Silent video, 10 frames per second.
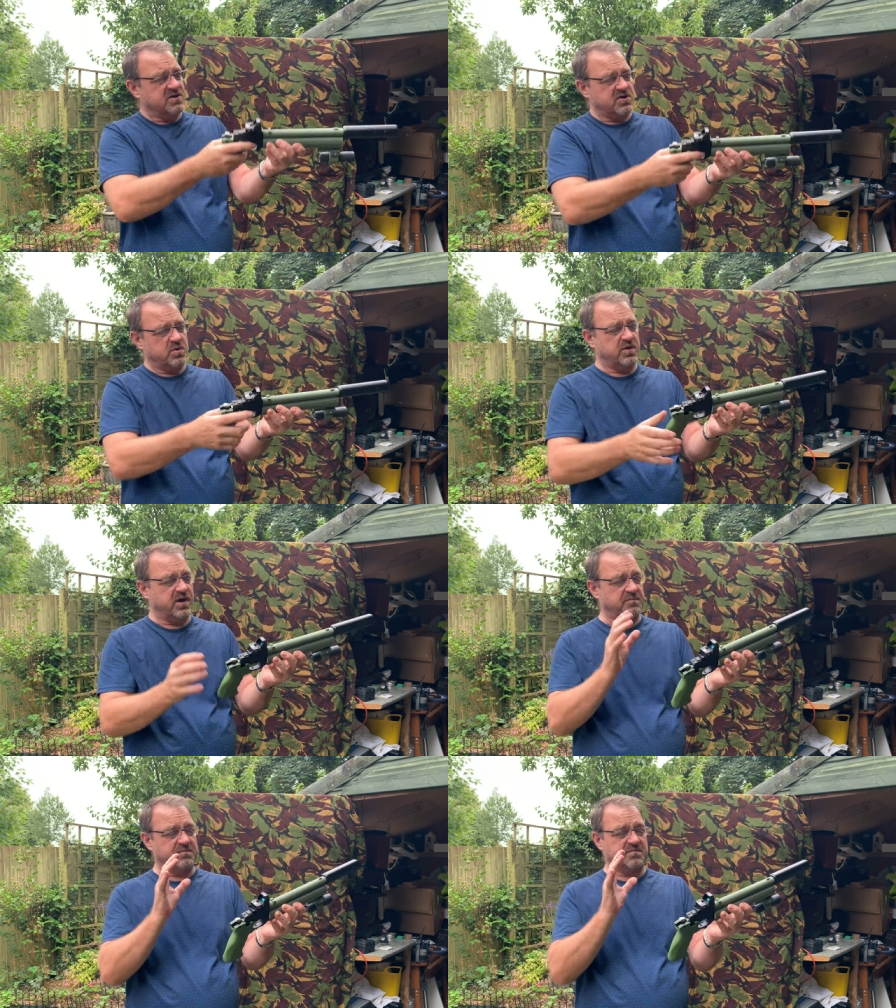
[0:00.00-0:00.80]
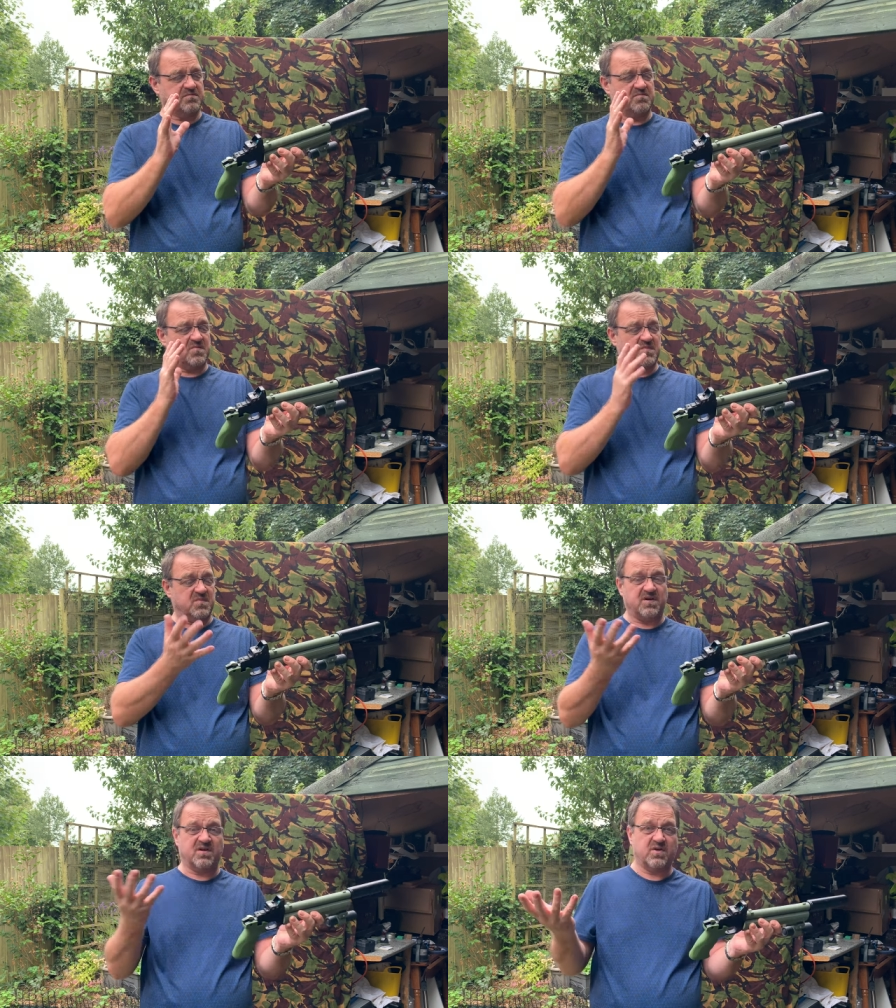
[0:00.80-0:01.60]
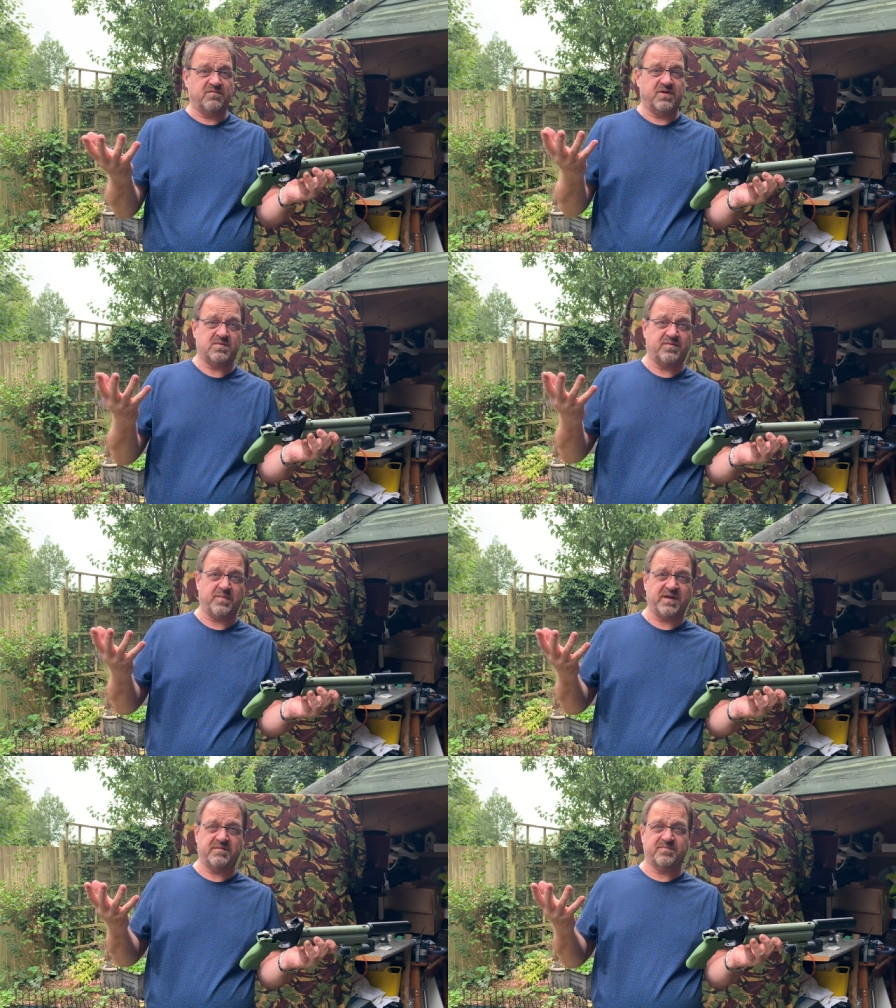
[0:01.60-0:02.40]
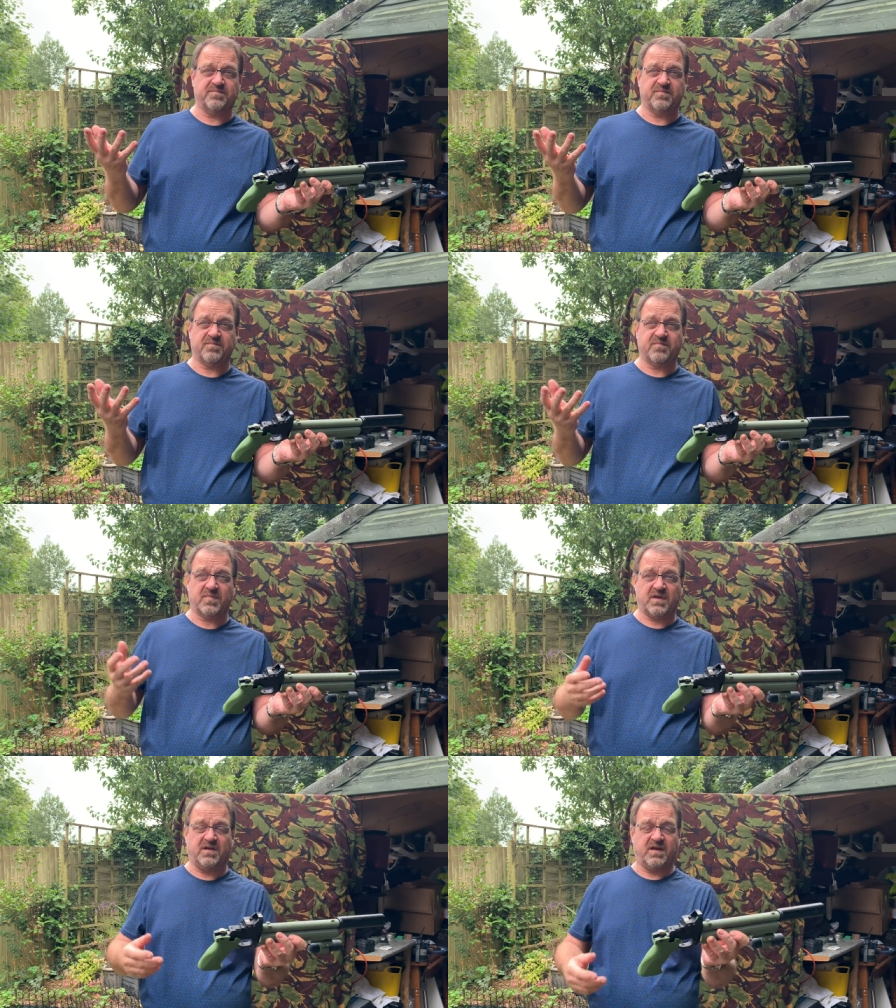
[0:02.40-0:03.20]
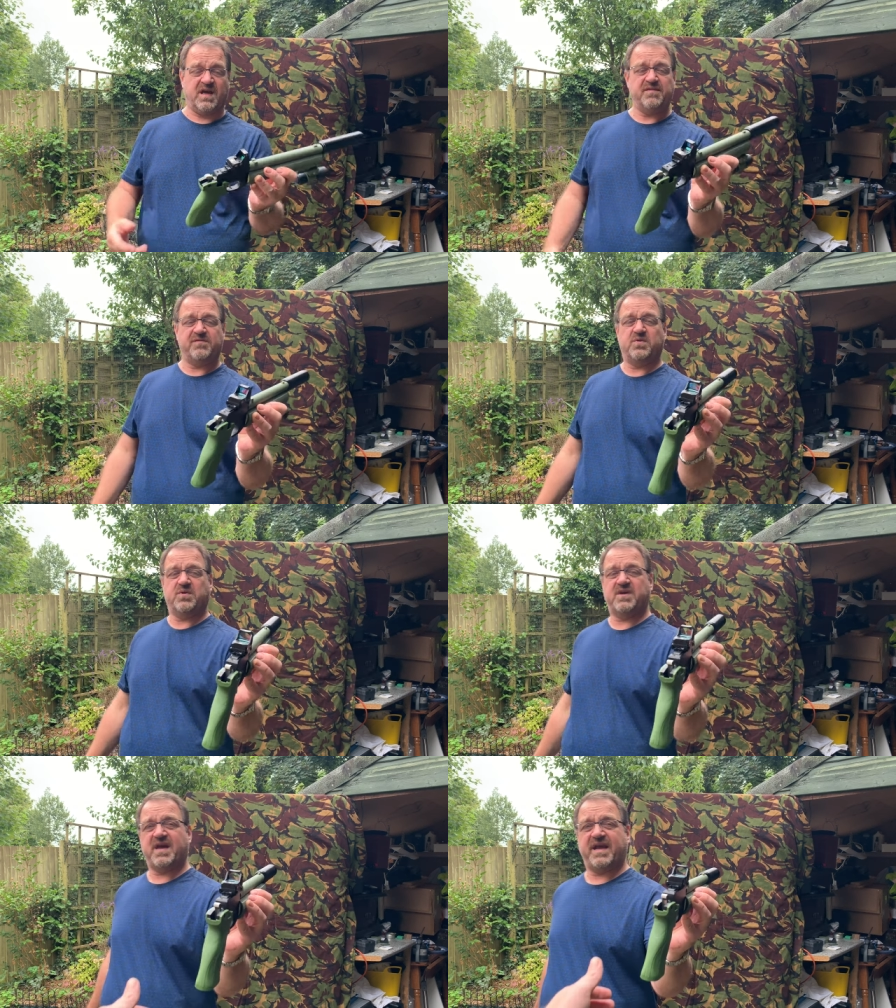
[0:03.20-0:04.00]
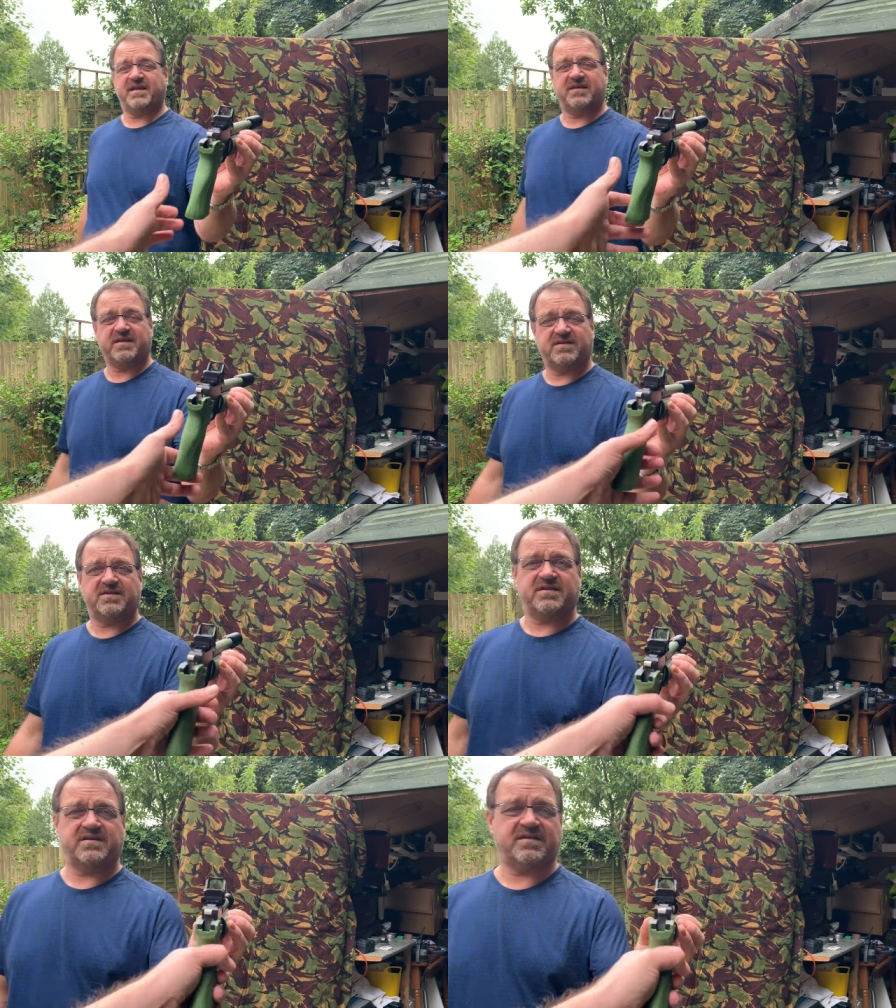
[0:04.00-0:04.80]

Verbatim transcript: So, um, good Do you want me to me? show it down the camera? If you can, can you?